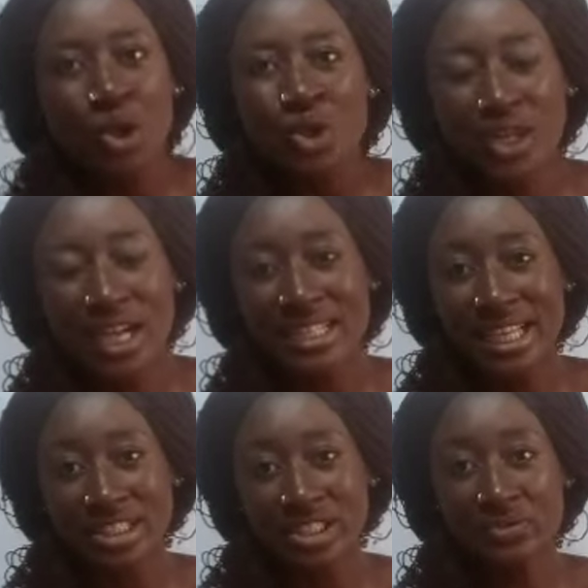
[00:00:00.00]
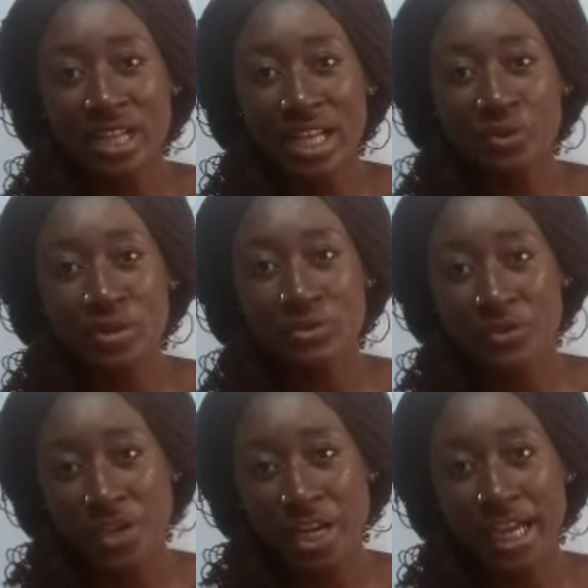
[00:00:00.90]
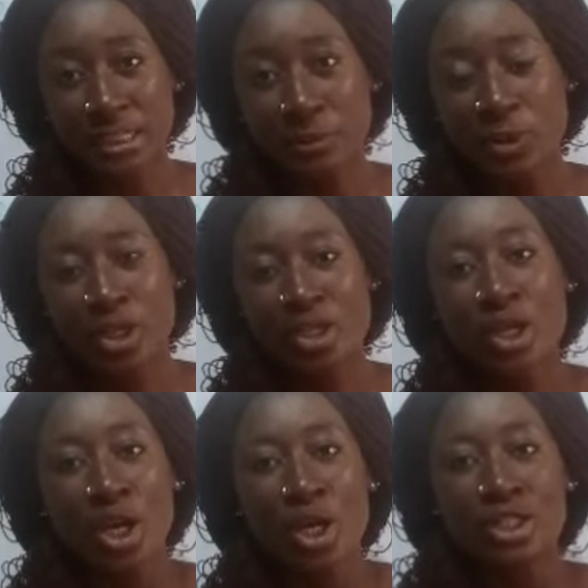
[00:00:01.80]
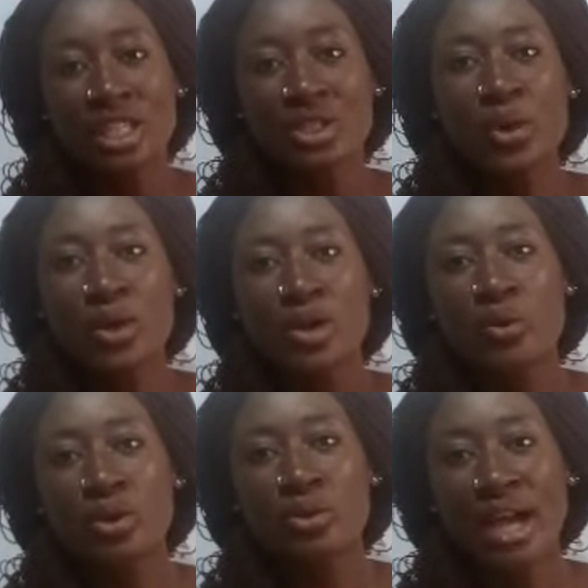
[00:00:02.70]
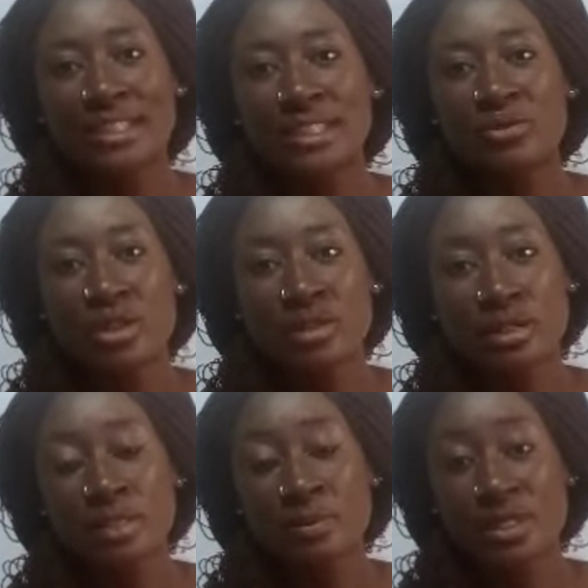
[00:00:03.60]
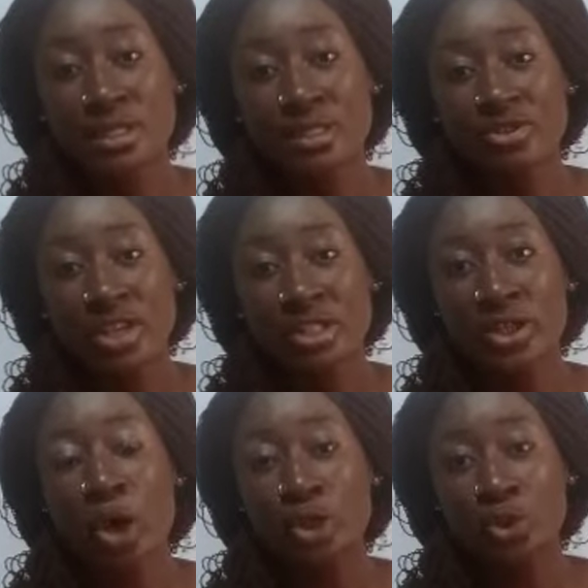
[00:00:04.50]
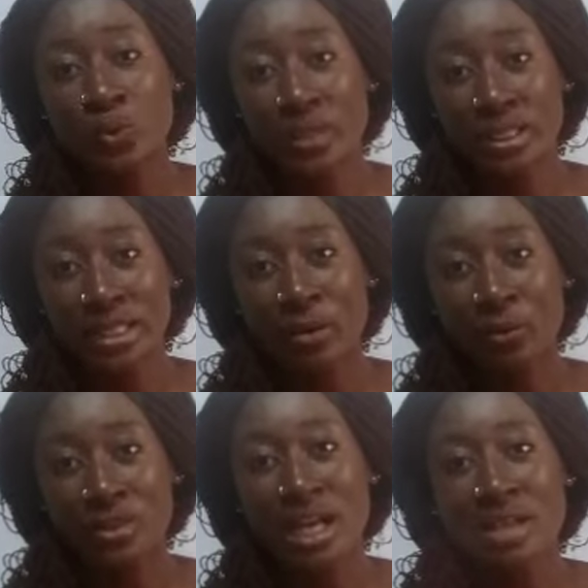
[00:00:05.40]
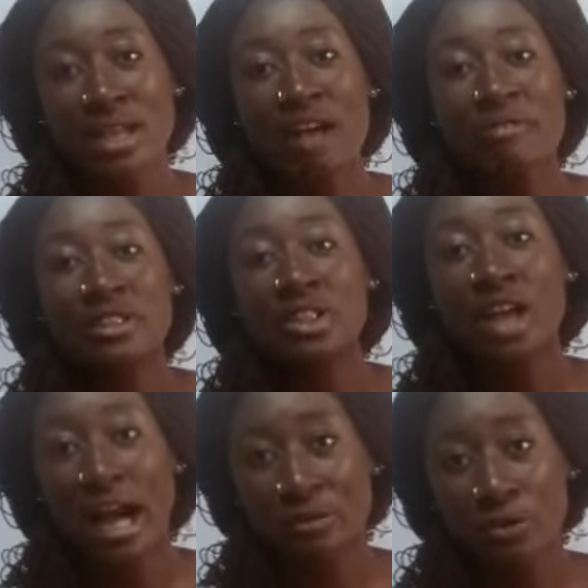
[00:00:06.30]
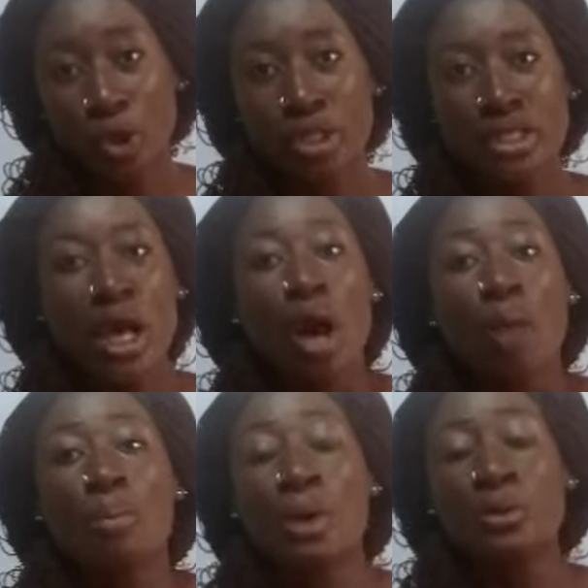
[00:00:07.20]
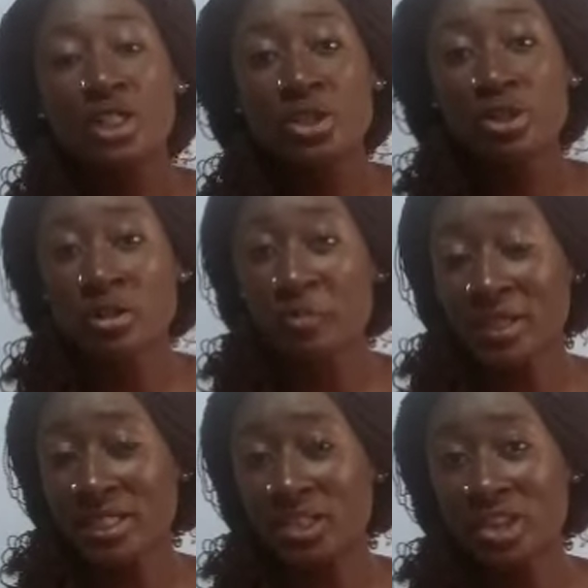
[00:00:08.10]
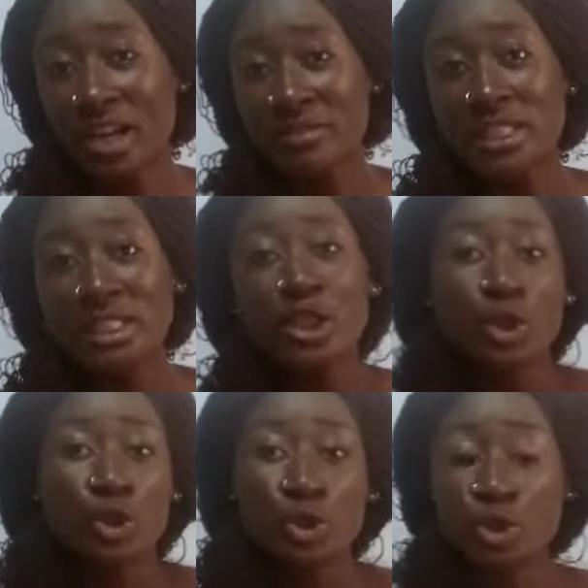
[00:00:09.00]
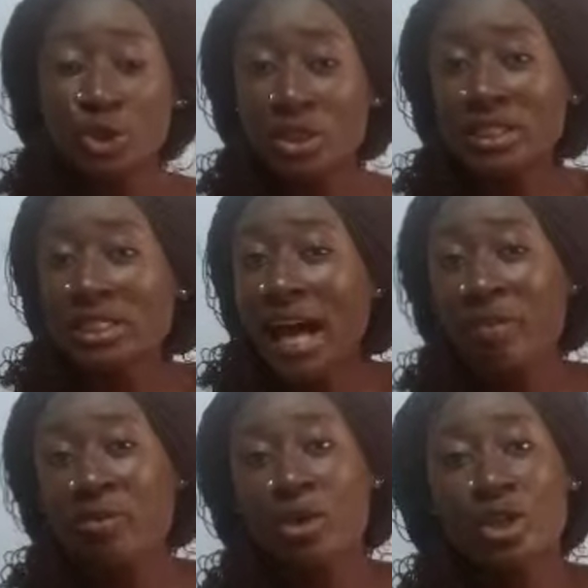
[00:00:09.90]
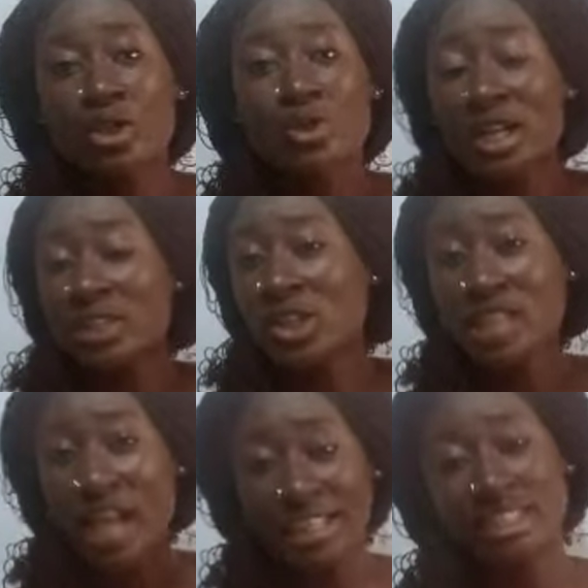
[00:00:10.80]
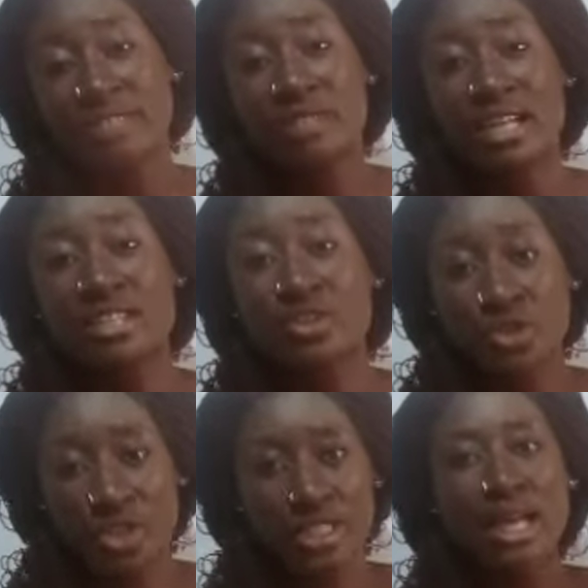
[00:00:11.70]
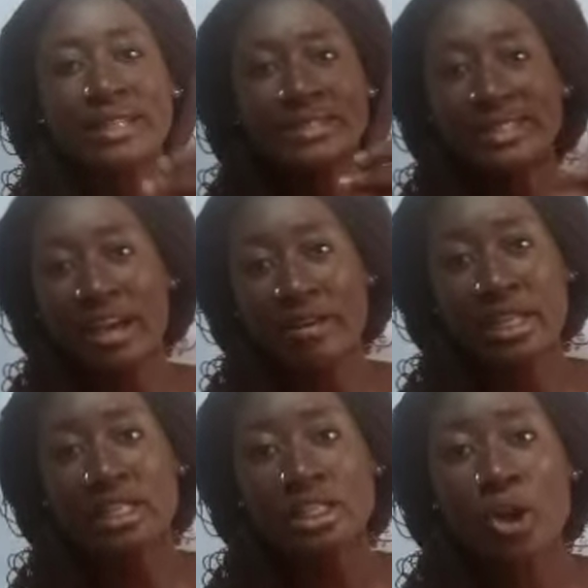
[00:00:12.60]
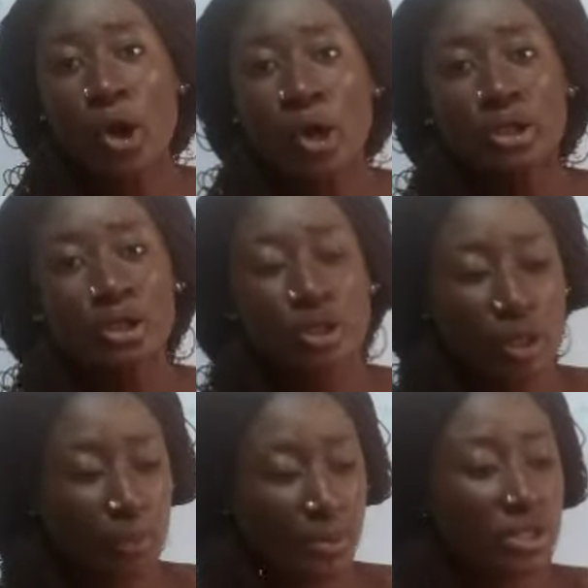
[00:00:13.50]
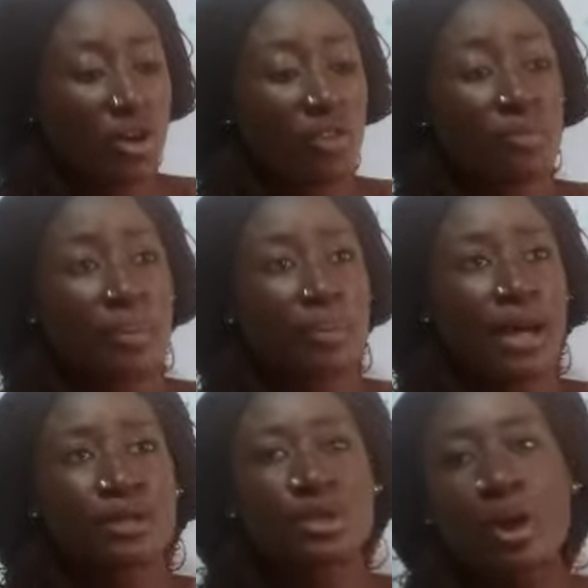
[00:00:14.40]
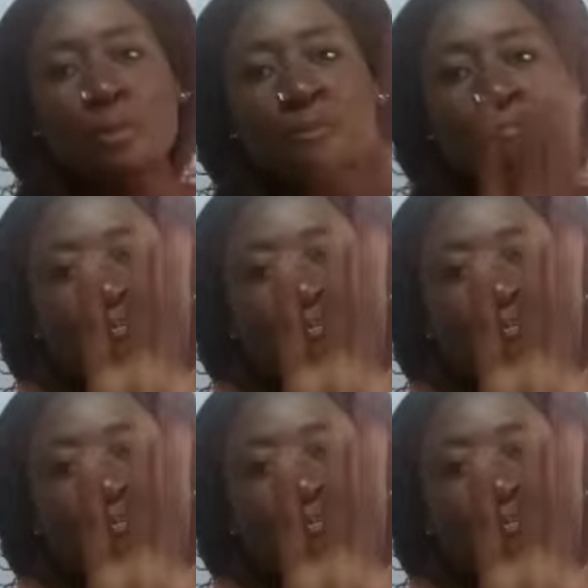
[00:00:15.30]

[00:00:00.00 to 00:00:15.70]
You can't achieve that with freehand, because there's no way you want to achieve your 6 pieces dress all the way down without having half cuts. But with the use of pattern drafting, you don't need half cuts. You can just achieve that straight directly on your piece of paper. So